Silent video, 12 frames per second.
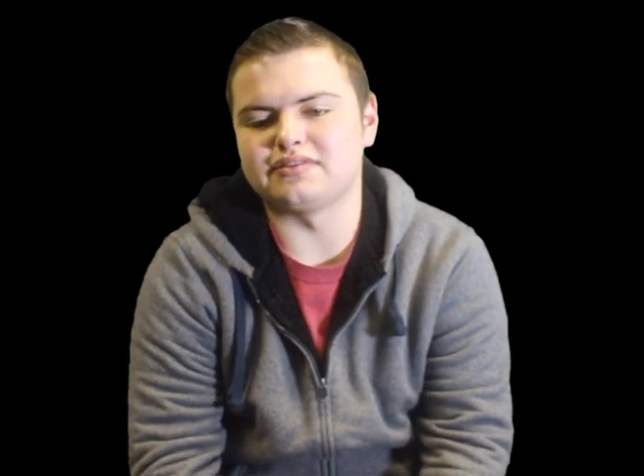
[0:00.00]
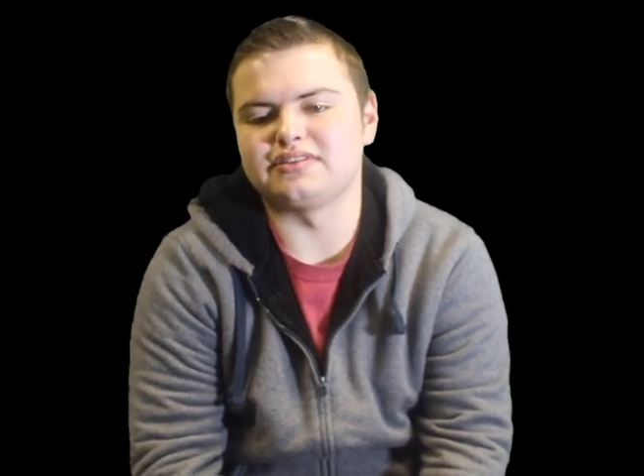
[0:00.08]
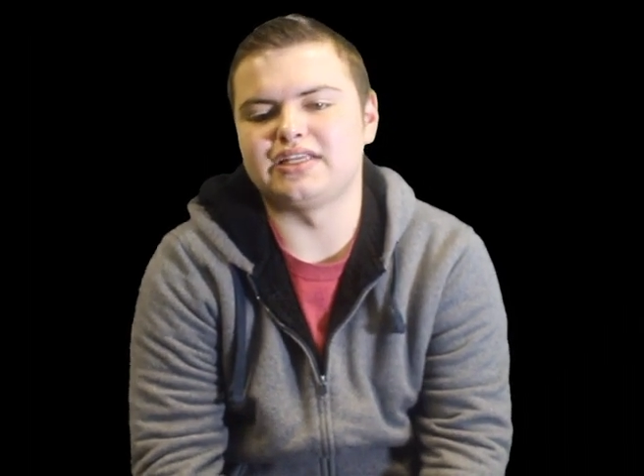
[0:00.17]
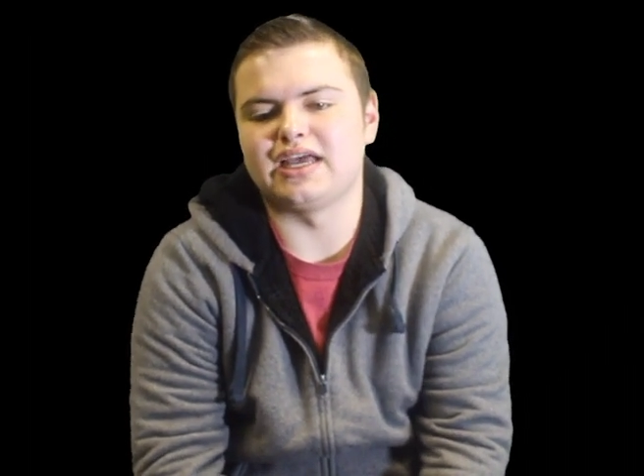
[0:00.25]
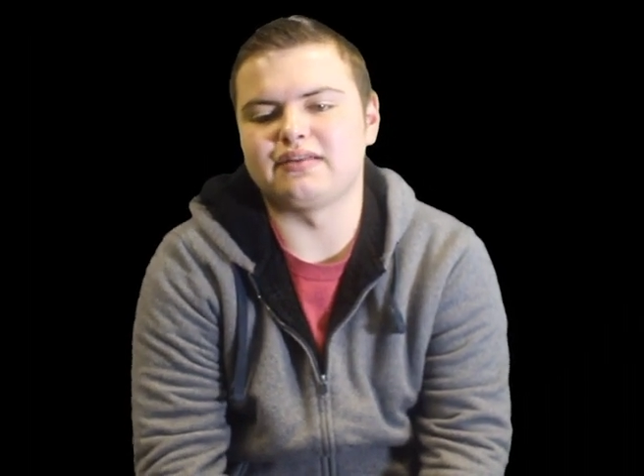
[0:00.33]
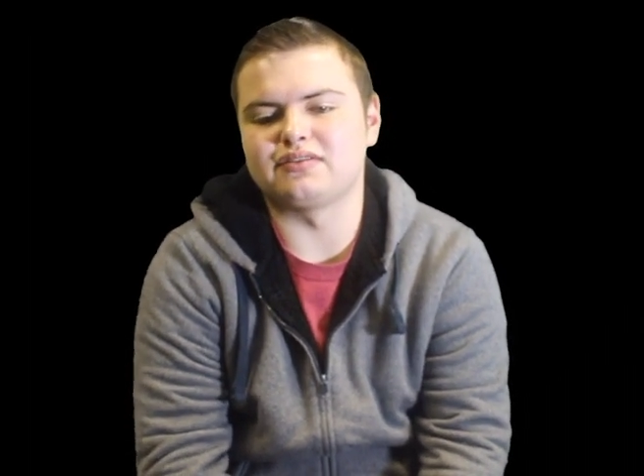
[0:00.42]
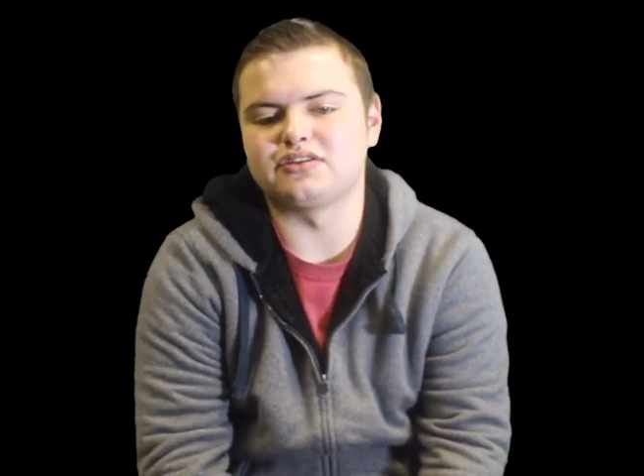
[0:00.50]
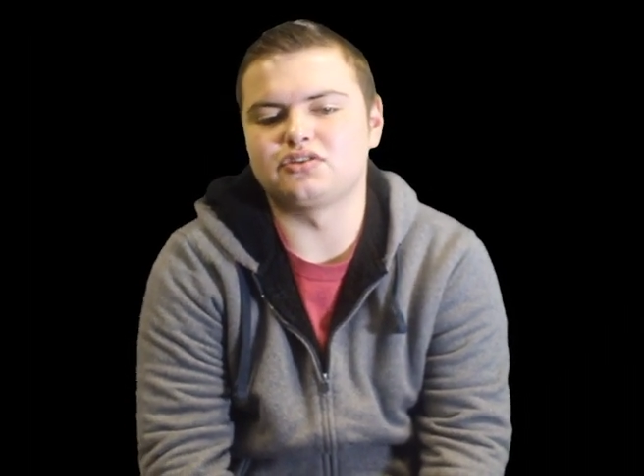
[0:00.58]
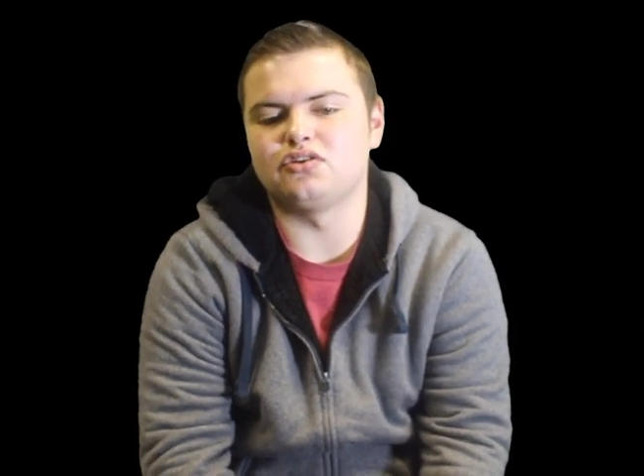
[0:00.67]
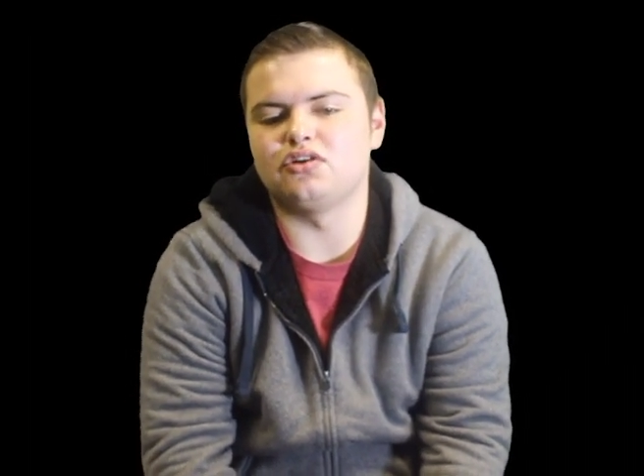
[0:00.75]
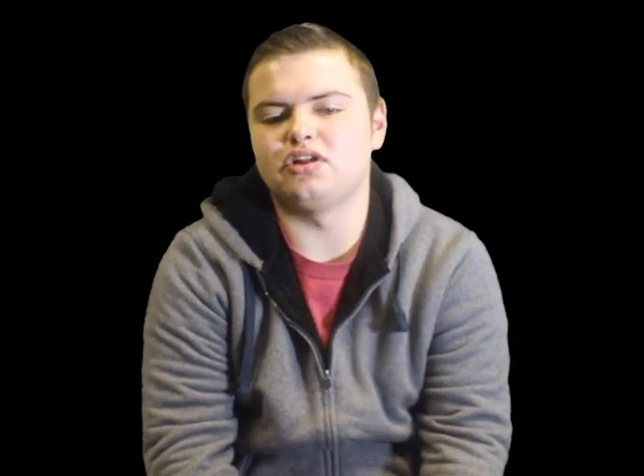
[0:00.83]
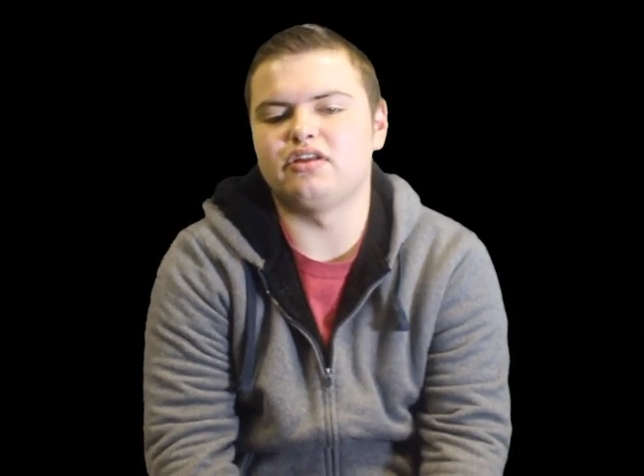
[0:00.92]
will stay at their
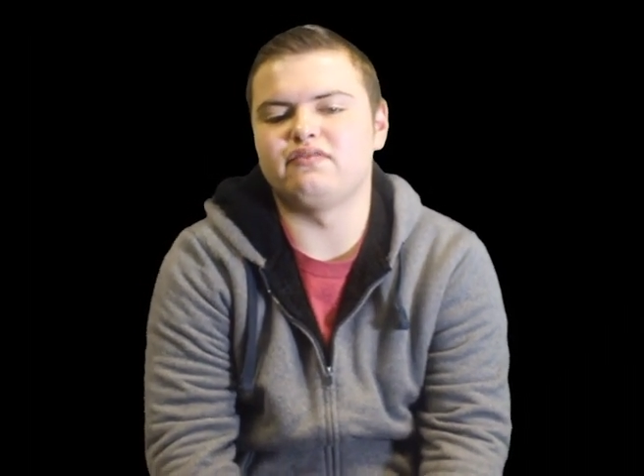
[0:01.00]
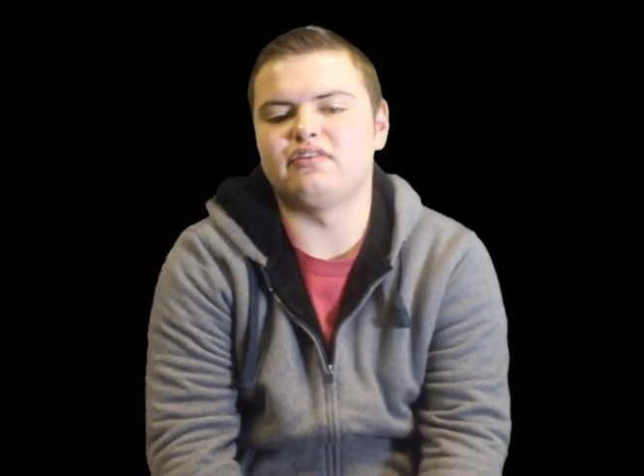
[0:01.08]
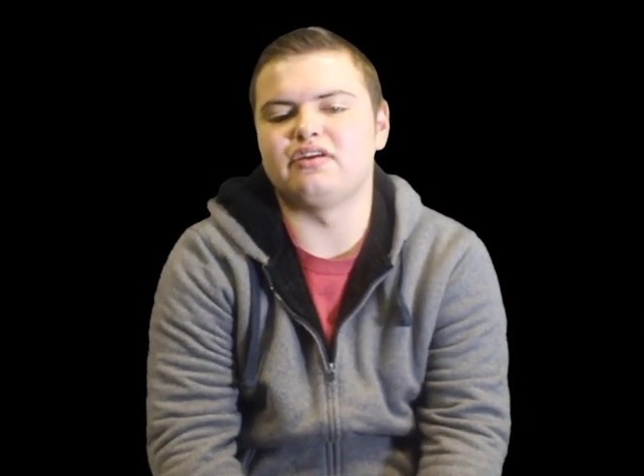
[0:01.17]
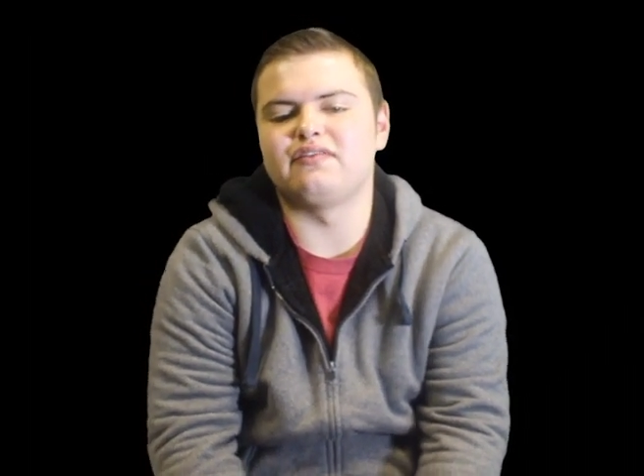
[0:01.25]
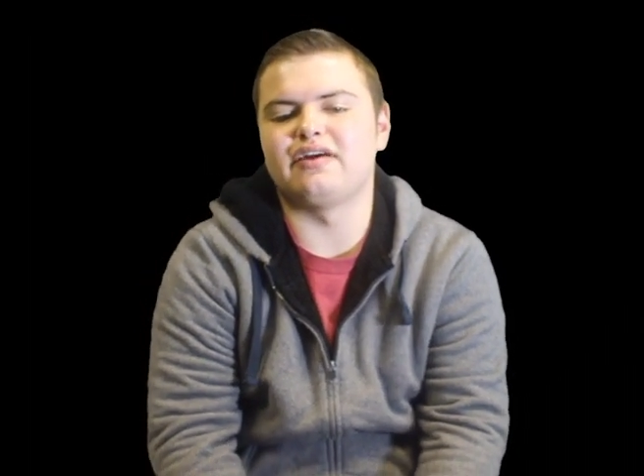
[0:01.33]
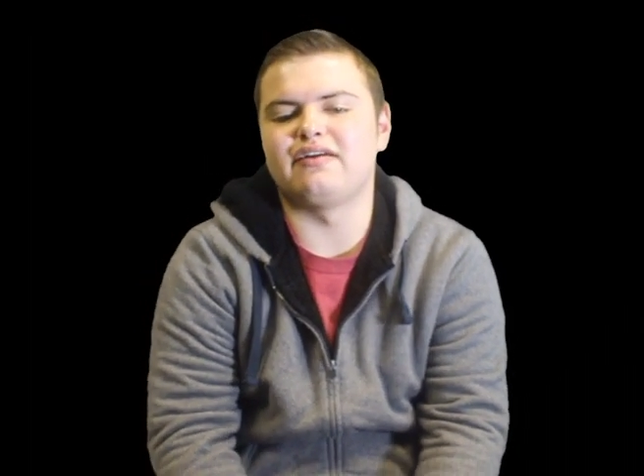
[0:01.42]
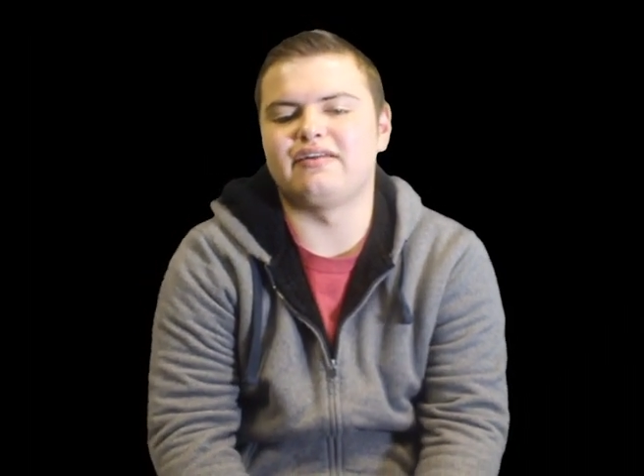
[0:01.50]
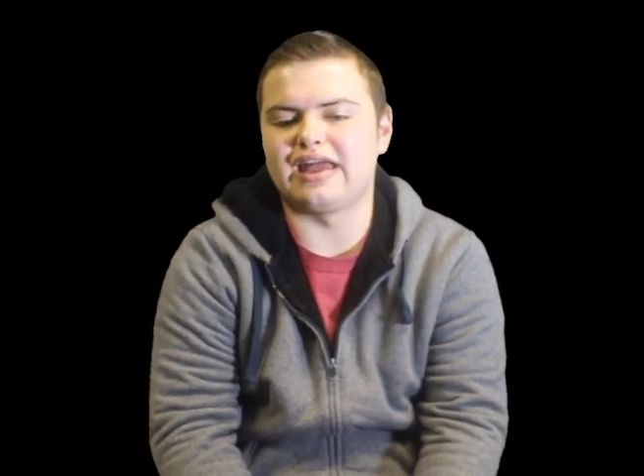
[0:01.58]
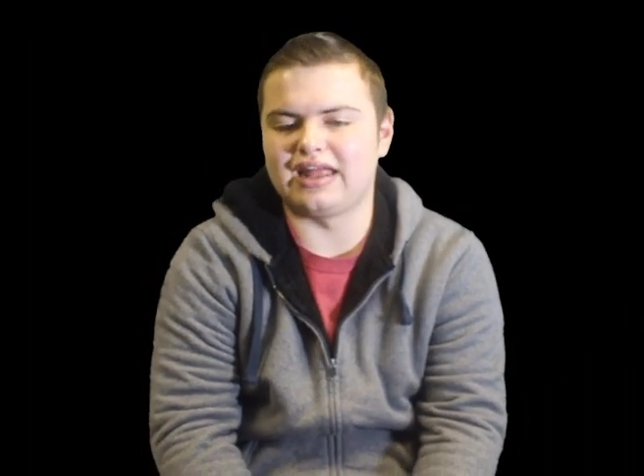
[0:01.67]
school if you have